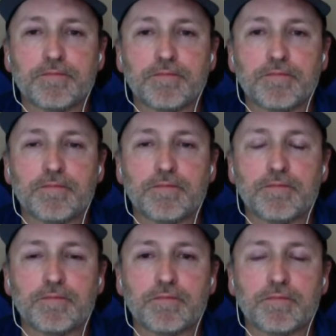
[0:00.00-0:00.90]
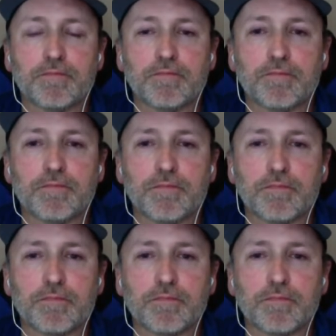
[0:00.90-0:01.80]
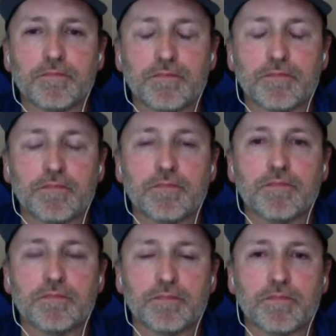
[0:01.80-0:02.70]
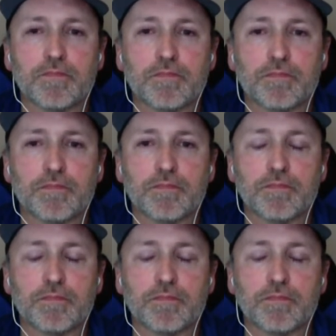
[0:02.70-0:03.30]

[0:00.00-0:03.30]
[no speech]